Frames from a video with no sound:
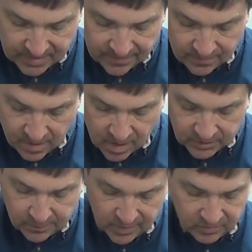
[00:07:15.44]
and they're not
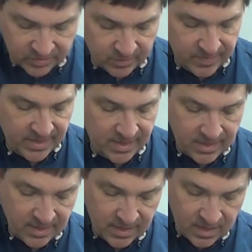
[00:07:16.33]
supposed to be
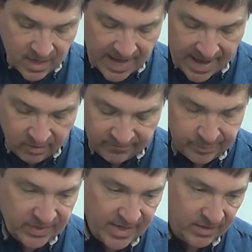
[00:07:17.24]
out
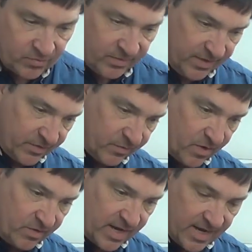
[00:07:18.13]
of place when this
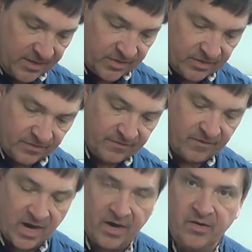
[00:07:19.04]
rotates to
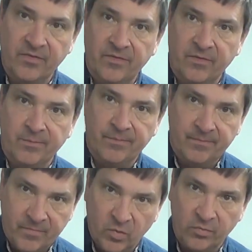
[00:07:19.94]
fire
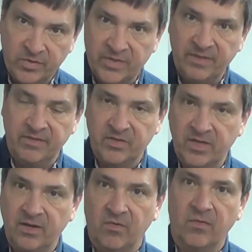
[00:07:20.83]
or receive a
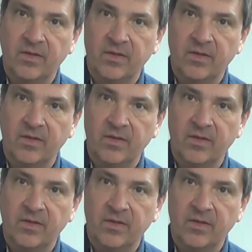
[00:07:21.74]
signal.